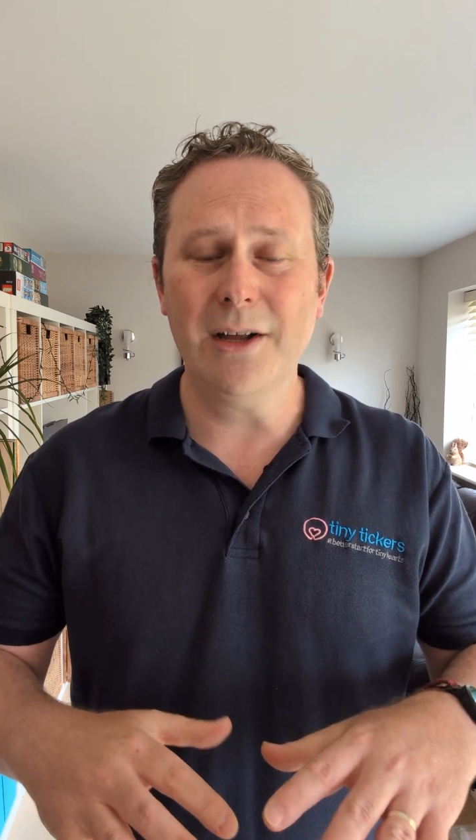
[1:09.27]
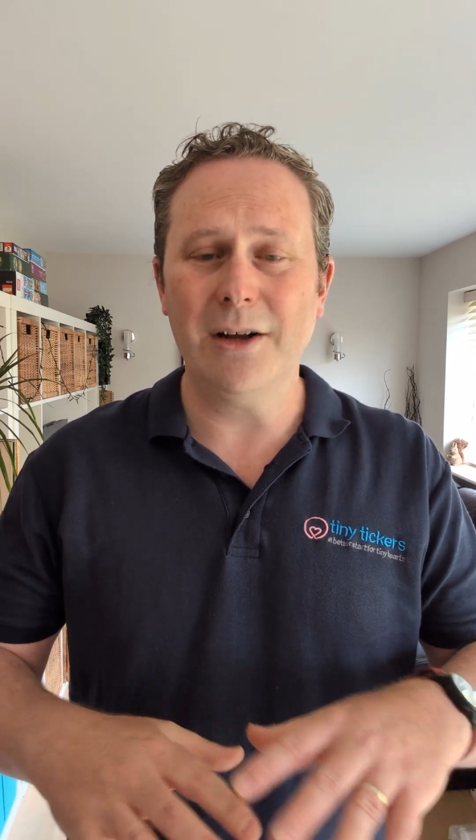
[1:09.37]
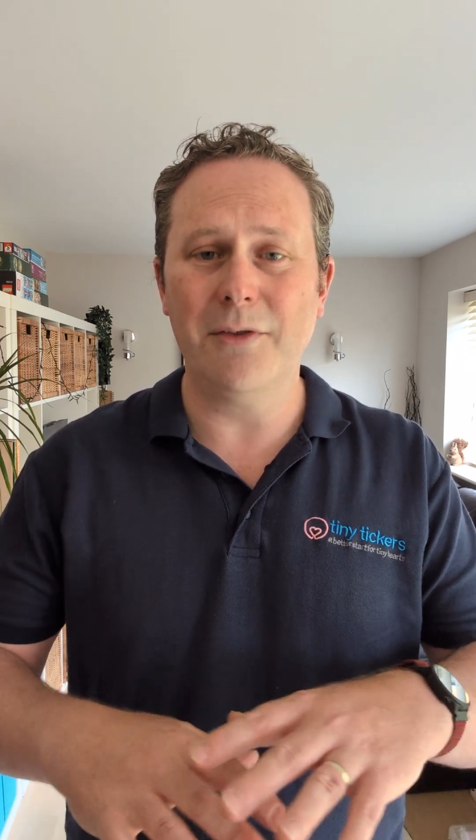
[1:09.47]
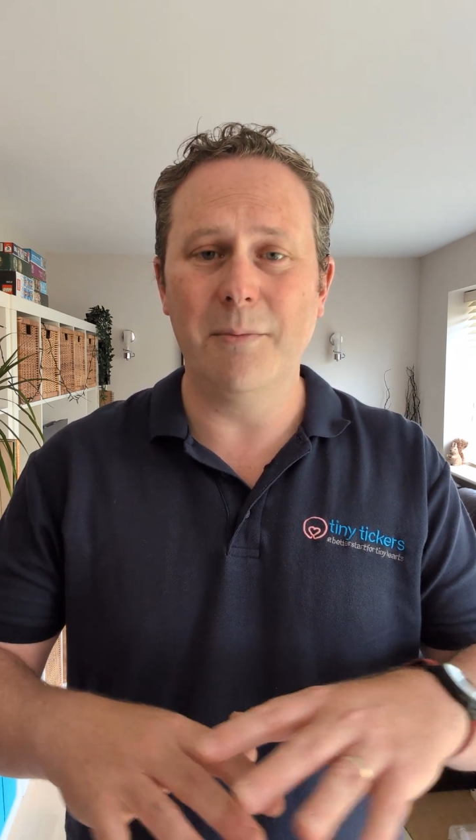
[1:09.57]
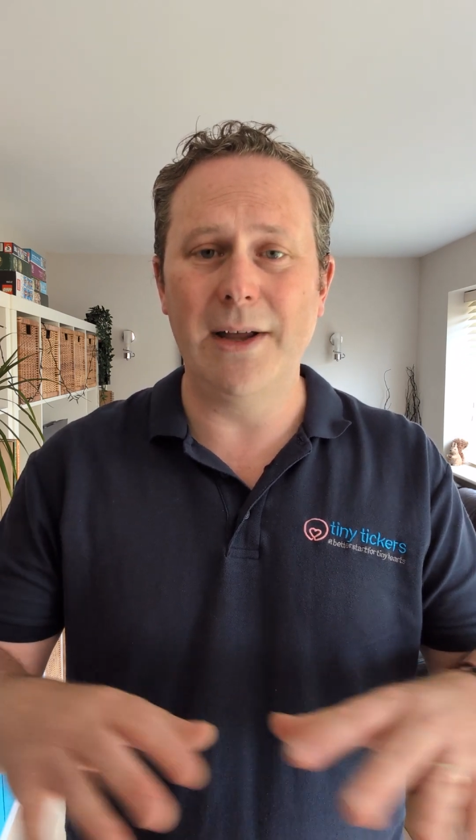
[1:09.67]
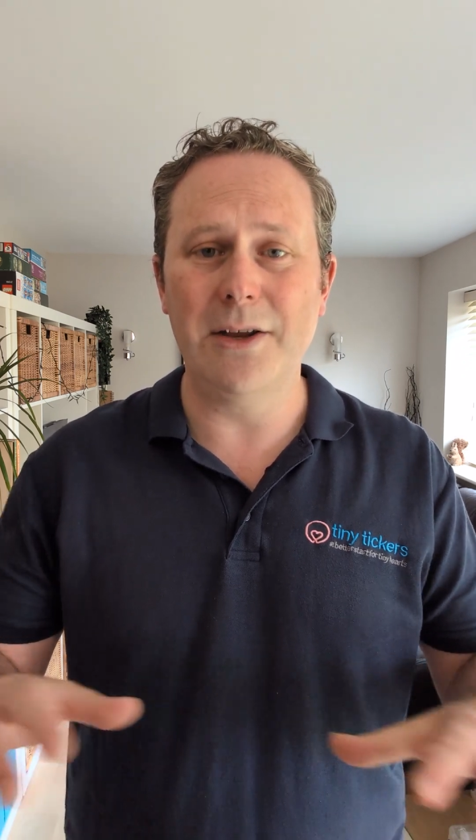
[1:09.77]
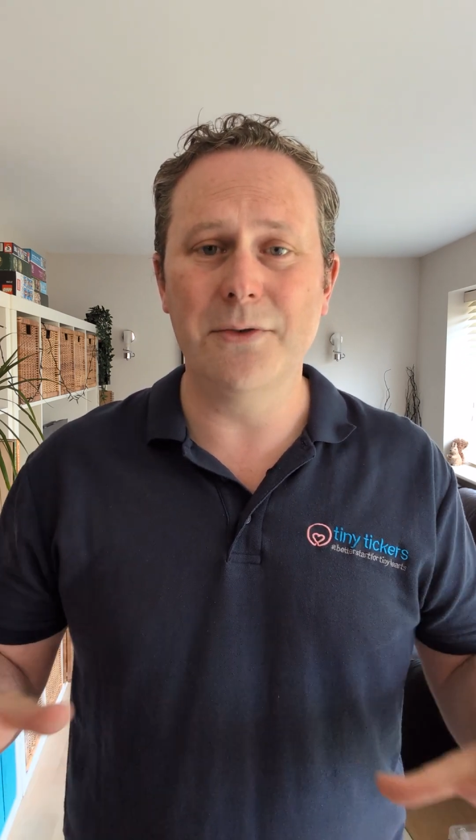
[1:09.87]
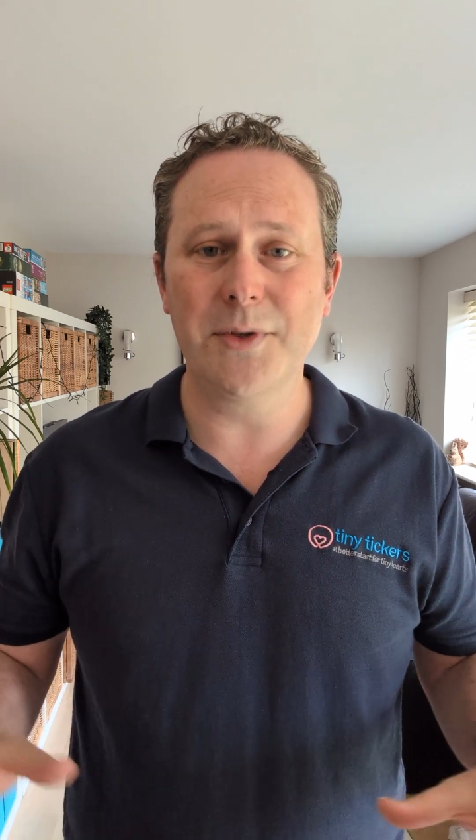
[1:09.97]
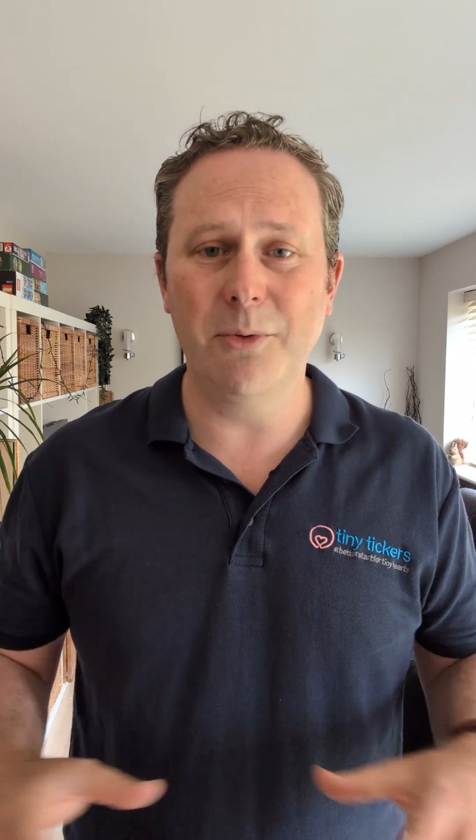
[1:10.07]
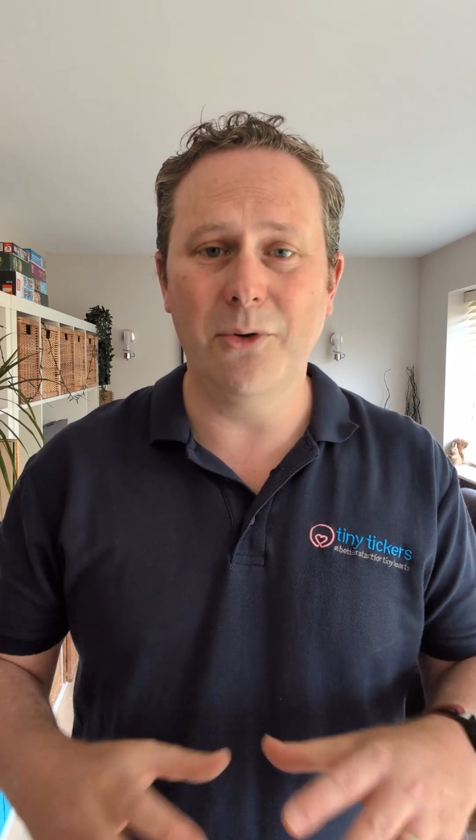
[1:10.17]
of the menu
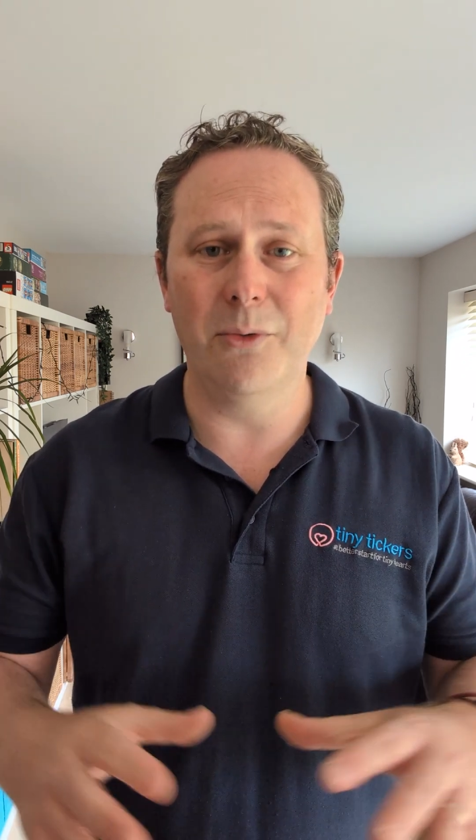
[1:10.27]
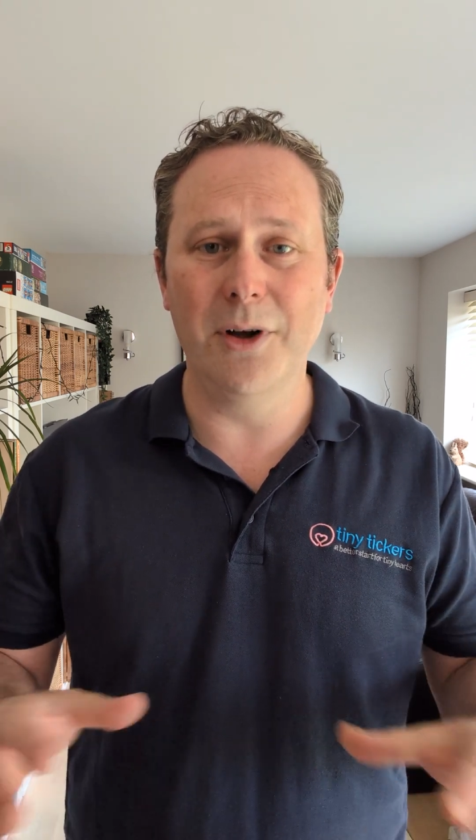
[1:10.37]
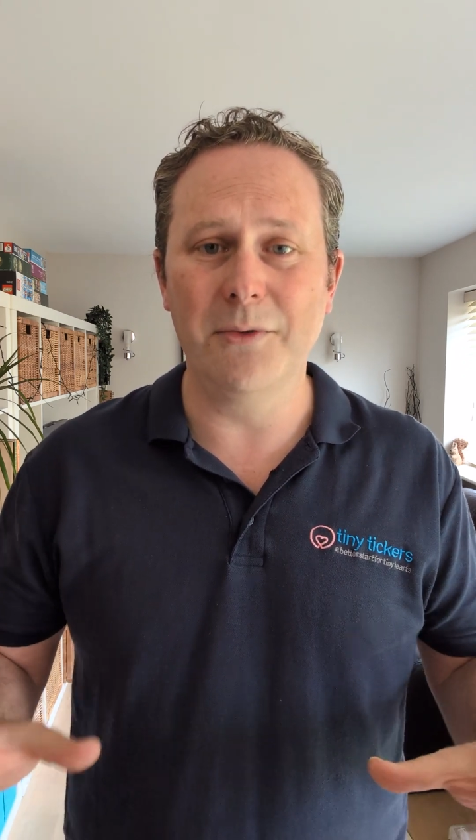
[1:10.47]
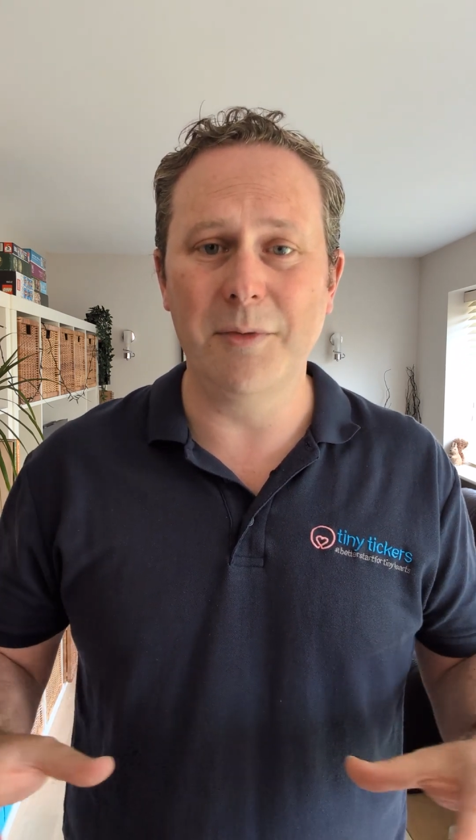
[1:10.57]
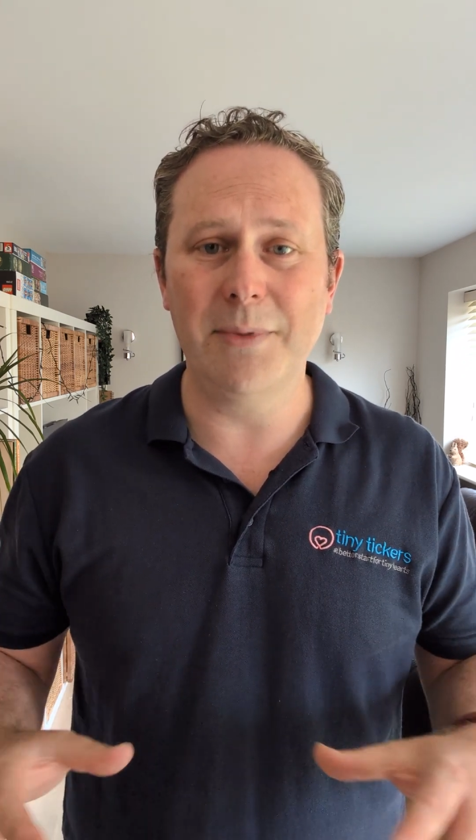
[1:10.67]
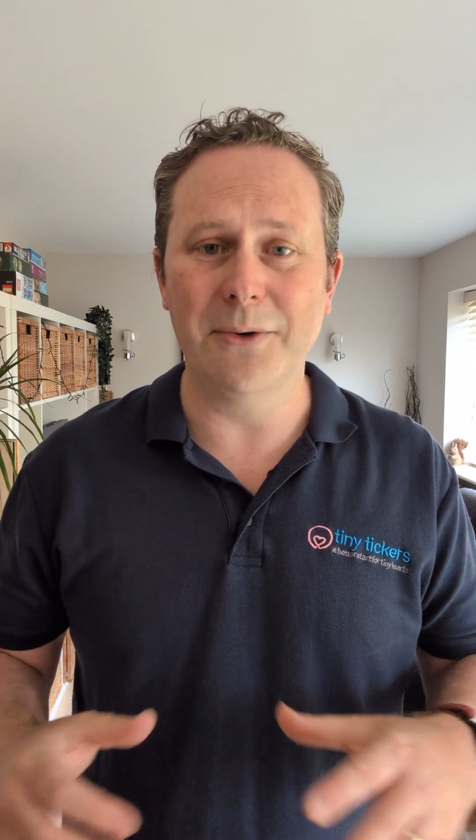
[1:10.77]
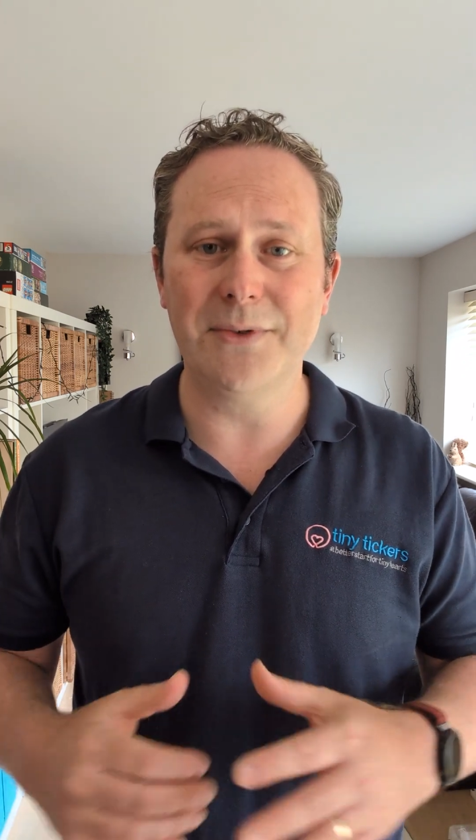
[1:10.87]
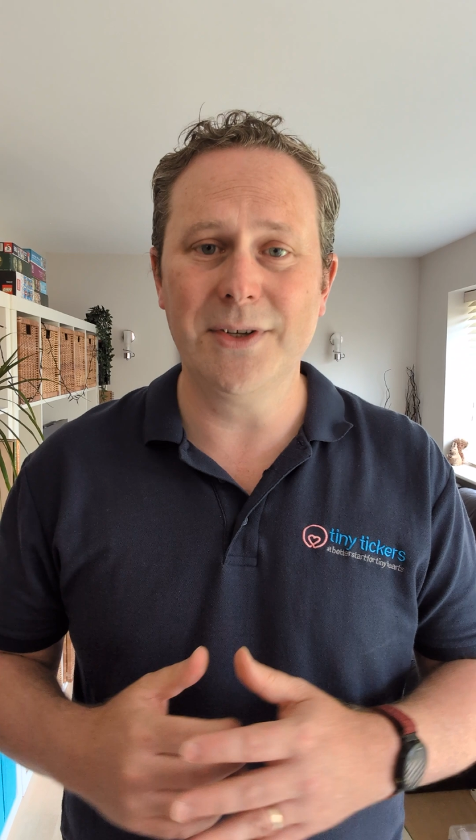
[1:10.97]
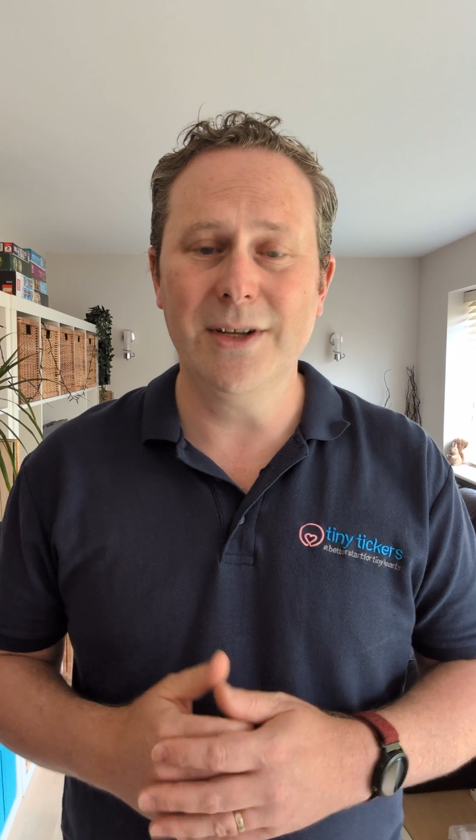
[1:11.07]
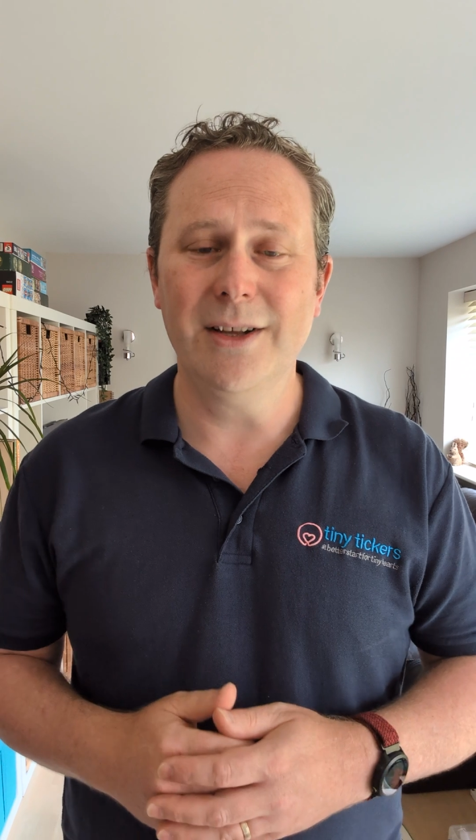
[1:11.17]
of support work that we've built.